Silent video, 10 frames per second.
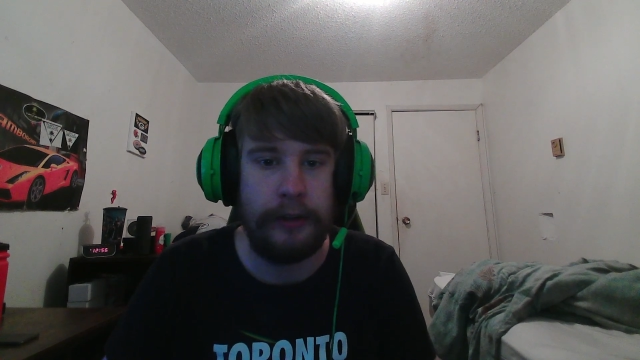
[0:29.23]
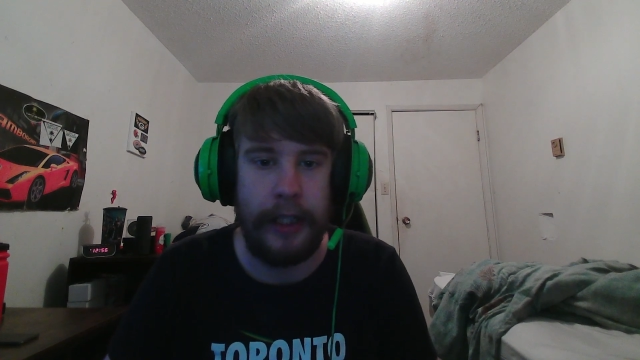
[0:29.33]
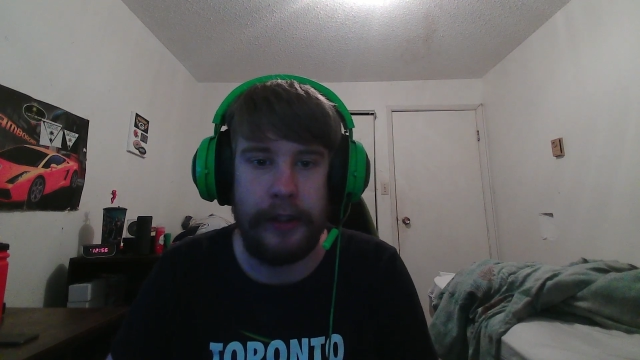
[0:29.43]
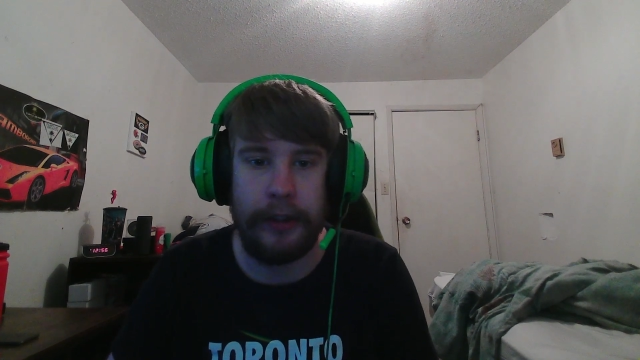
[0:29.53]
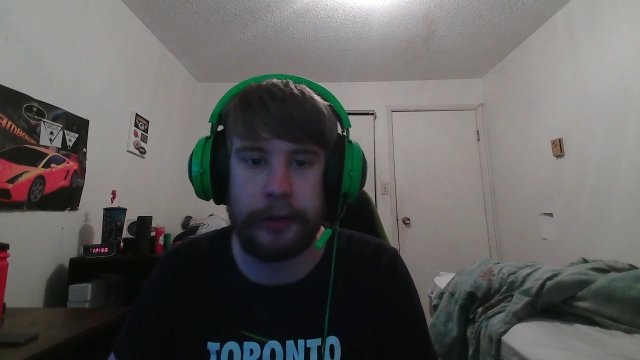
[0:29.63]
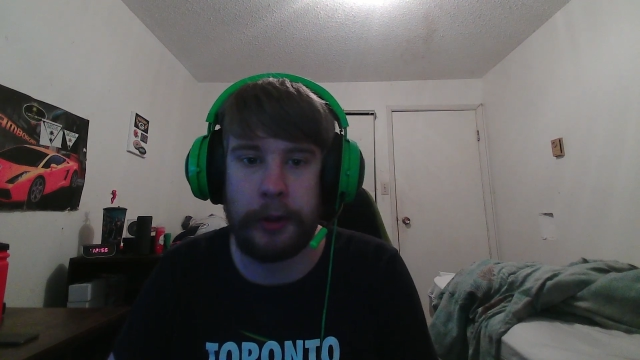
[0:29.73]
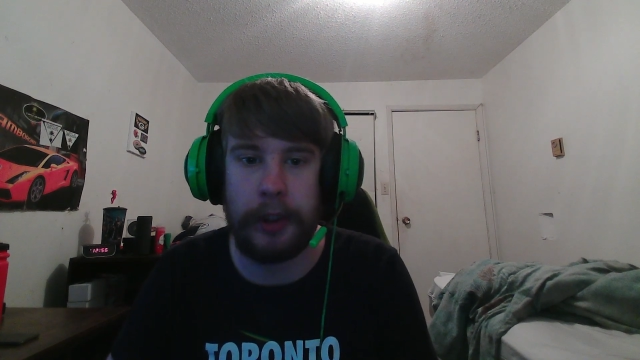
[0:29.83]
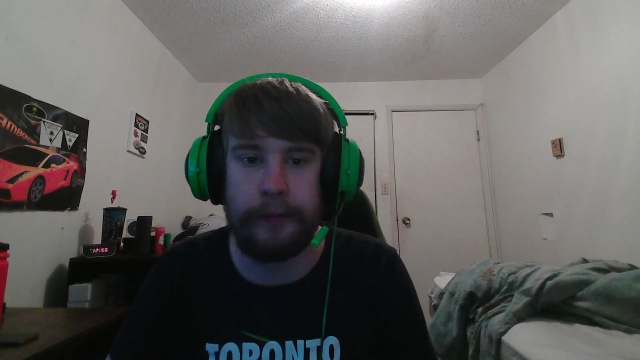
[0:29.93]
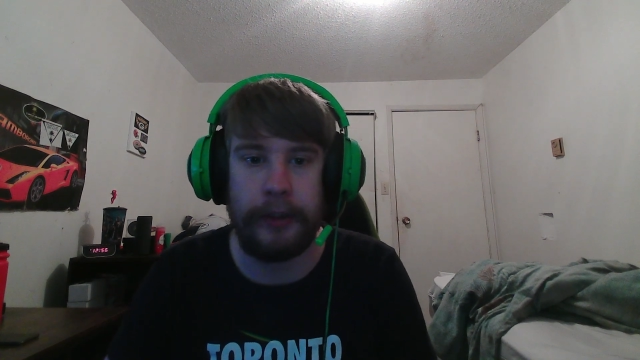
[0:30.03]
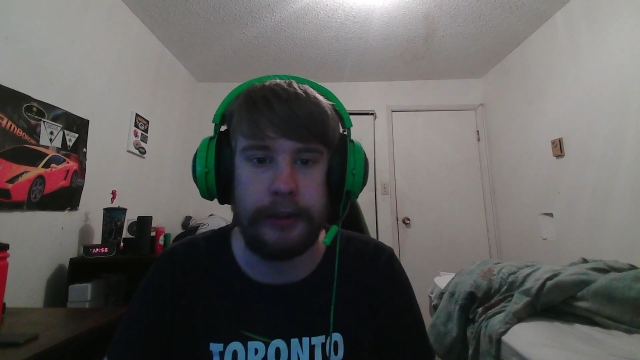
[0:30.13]
and the
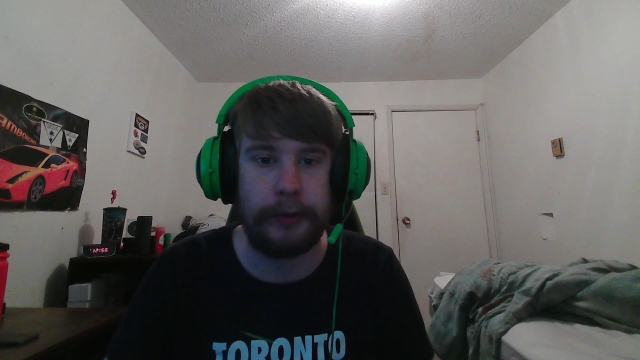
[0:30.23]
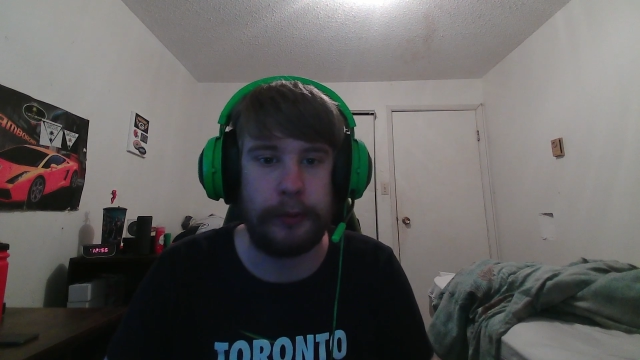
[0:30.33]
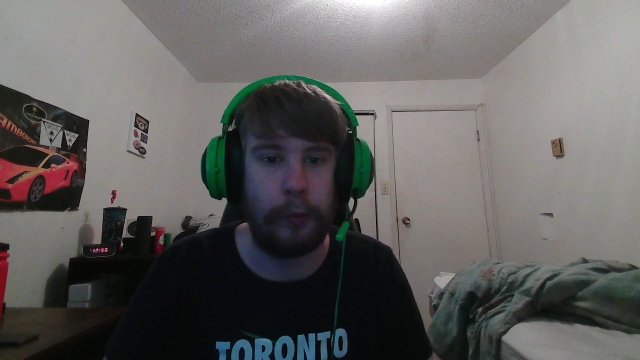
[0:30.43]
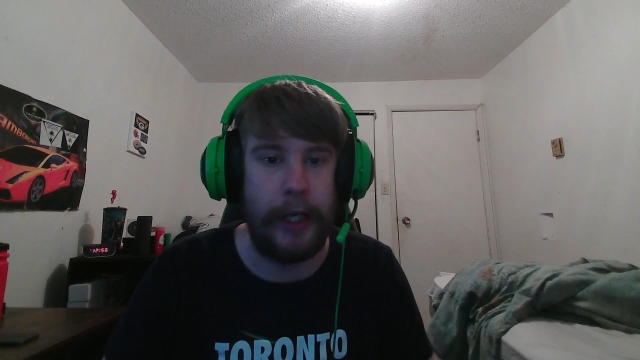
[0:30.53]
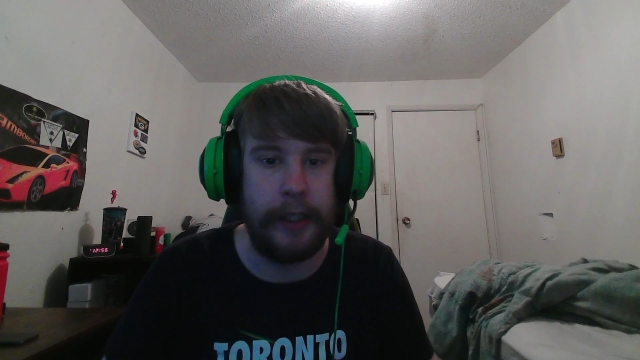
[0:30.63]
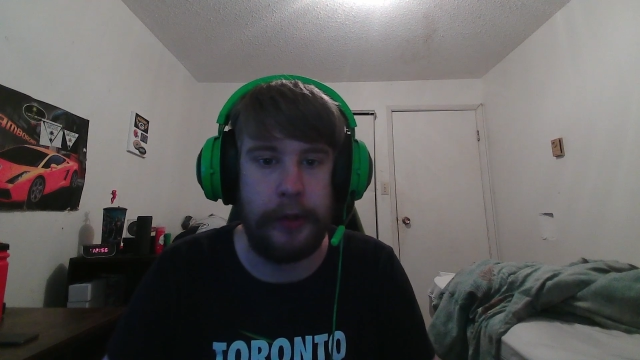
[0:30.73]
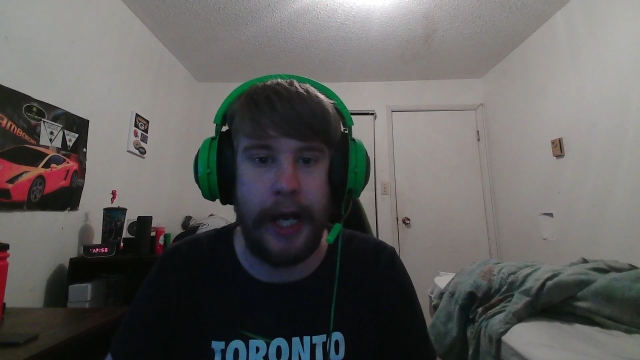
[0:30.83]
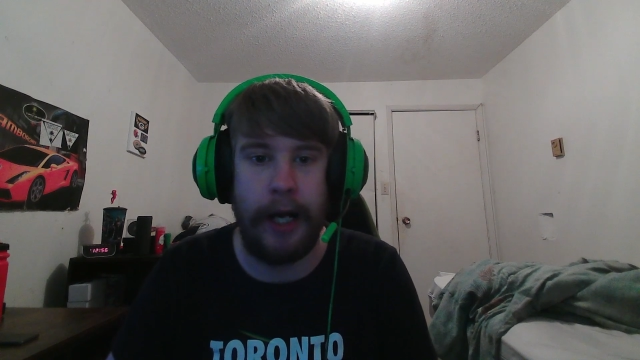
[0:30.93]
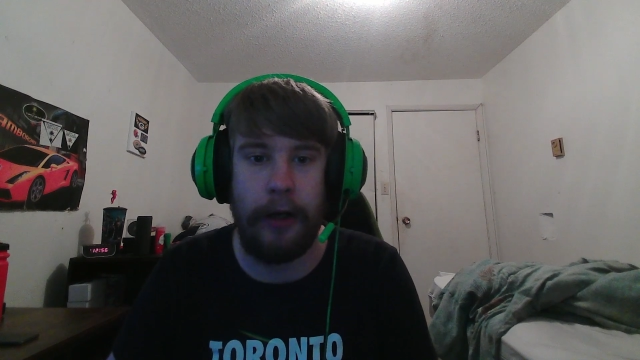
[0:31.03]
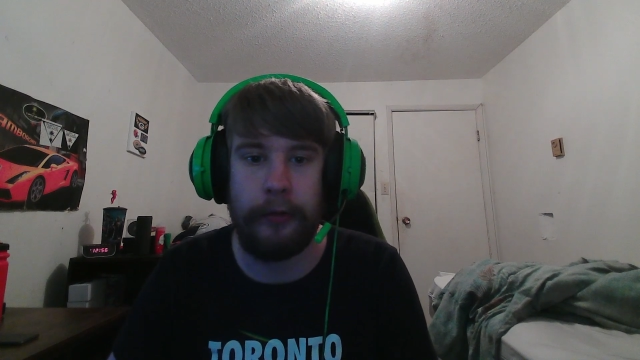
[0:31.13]
servers went
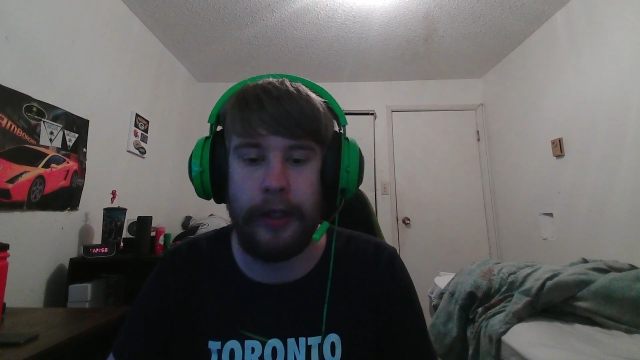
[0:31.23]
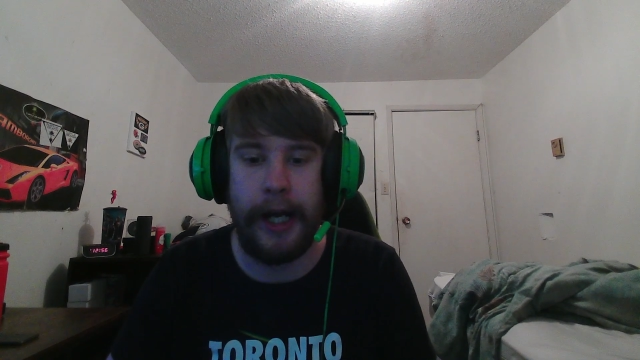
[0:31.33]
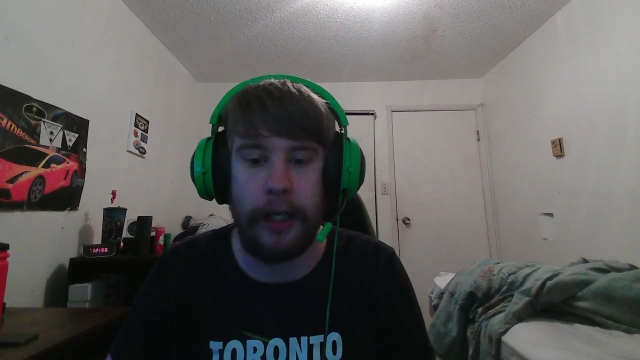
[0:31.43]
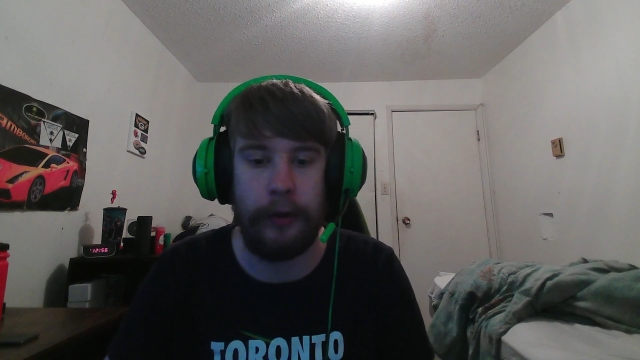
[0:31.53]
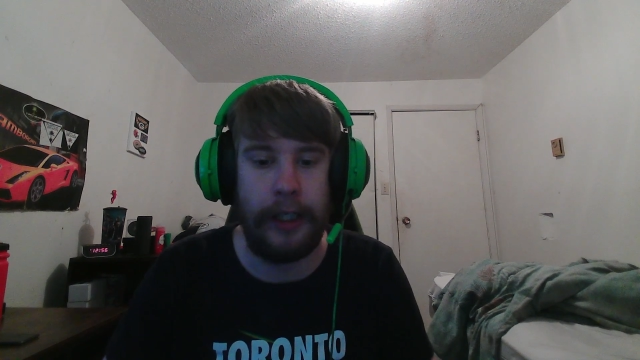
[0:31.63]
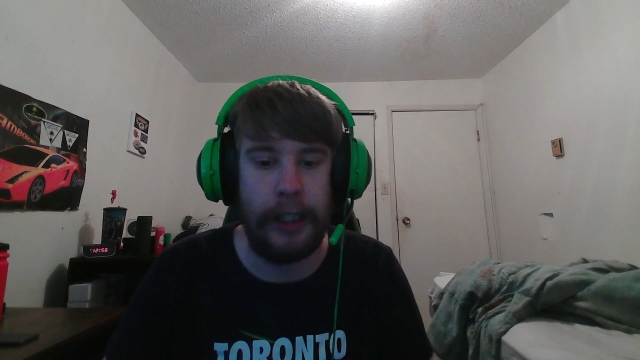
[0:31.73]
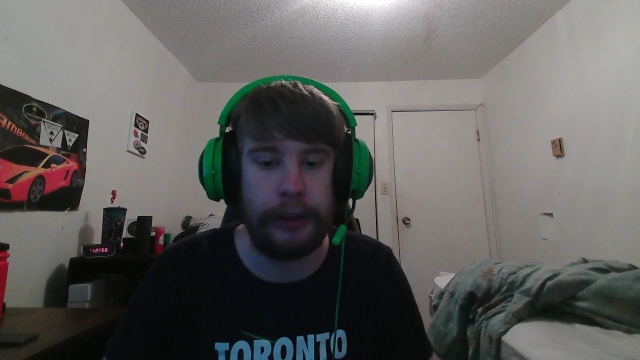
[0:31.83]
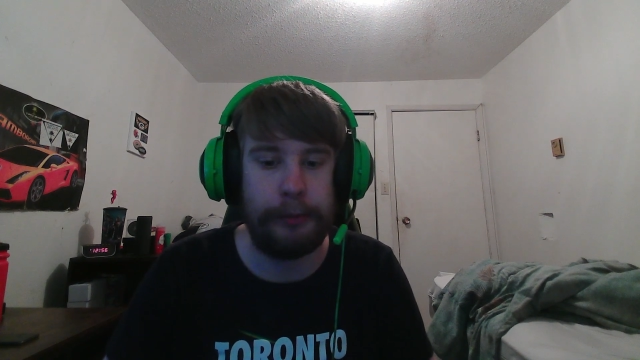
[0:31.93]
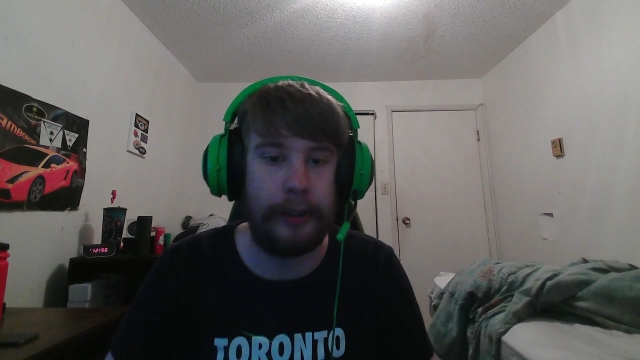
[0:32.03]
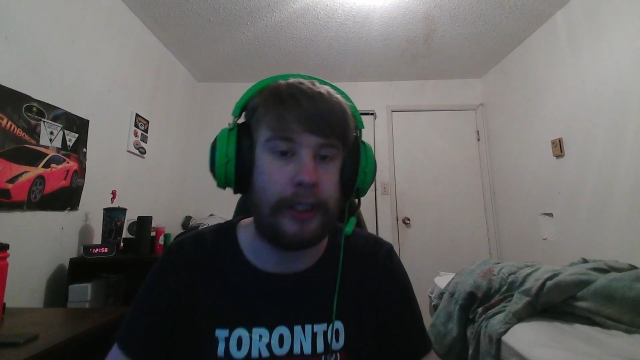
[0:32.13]
down at
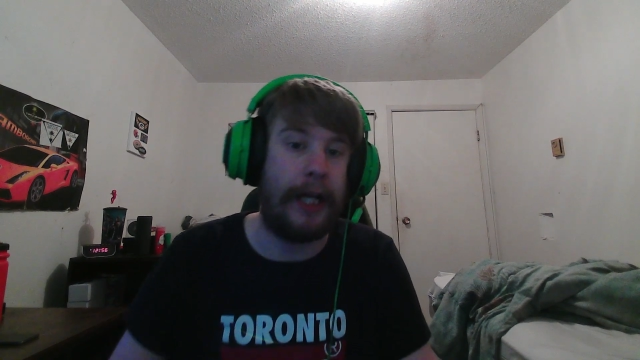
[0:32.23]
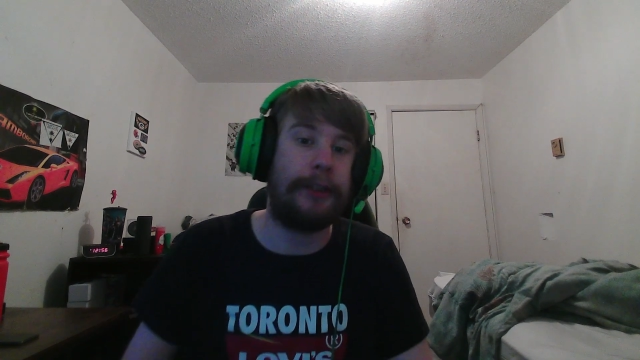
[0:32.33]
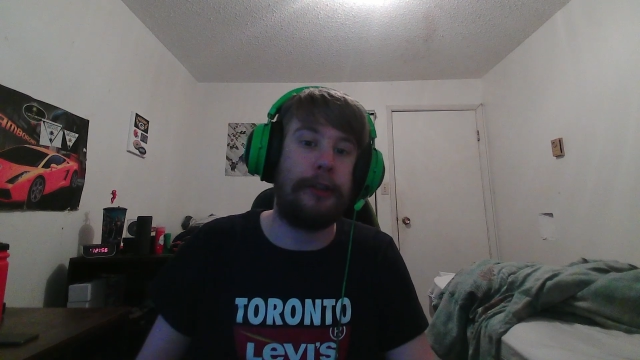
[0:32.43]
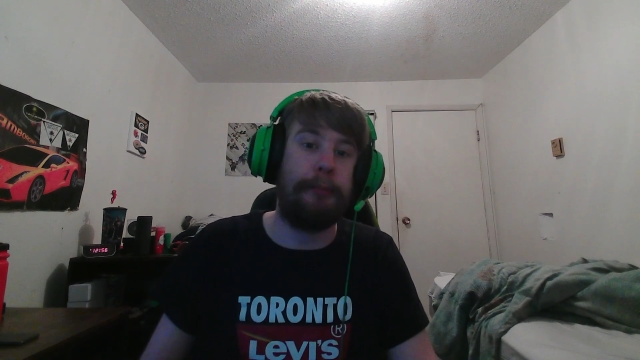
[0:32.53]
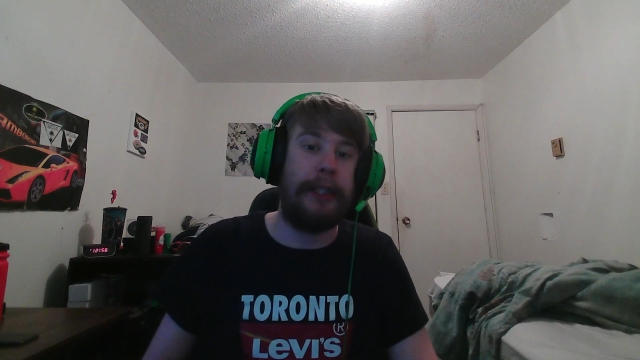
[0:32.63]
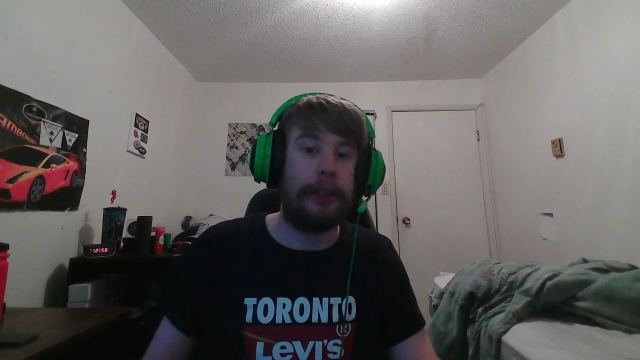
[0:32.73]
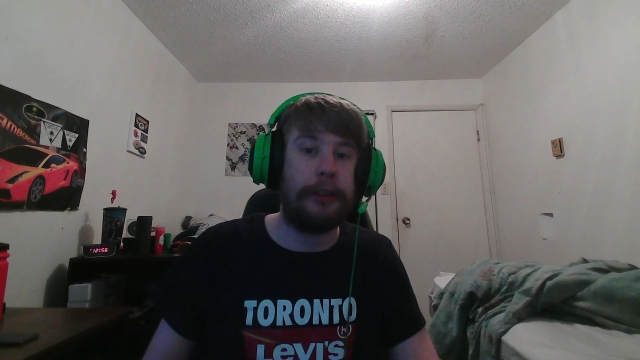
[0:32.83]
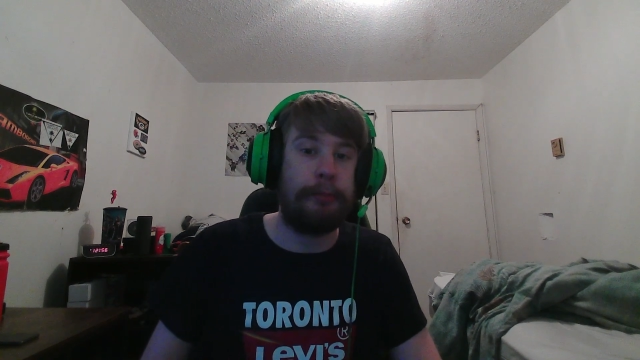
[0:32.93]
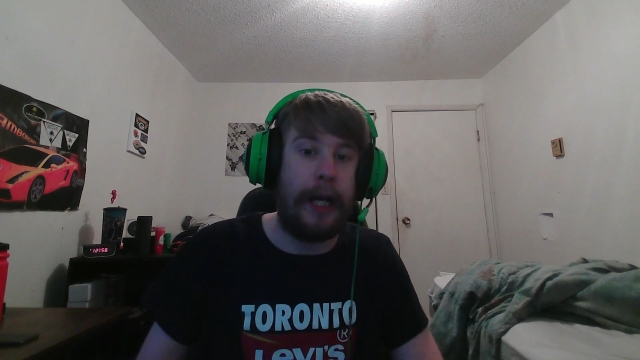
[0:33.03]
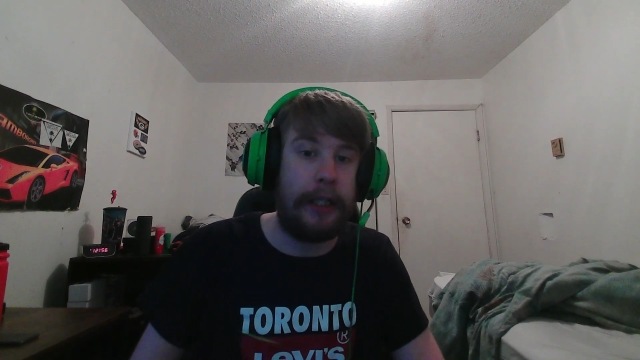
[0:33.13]
launch, but that's to be
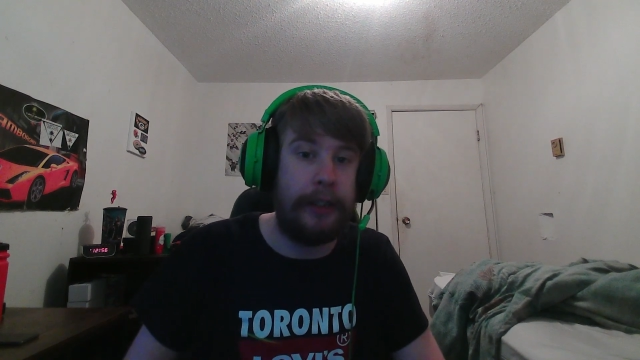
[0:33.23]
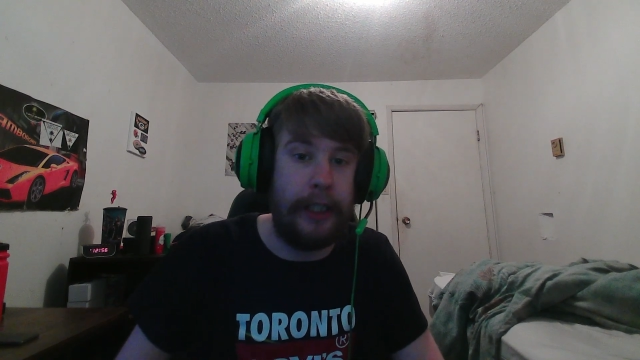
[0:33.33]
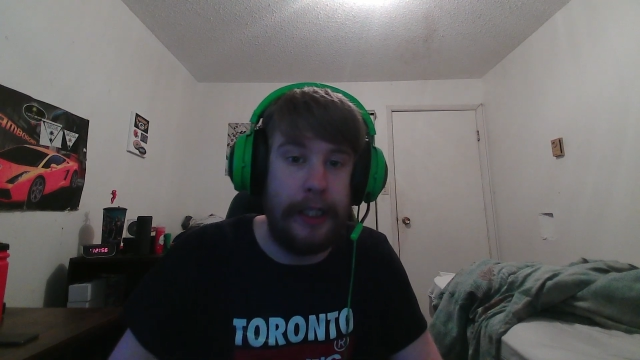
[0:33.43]
expected.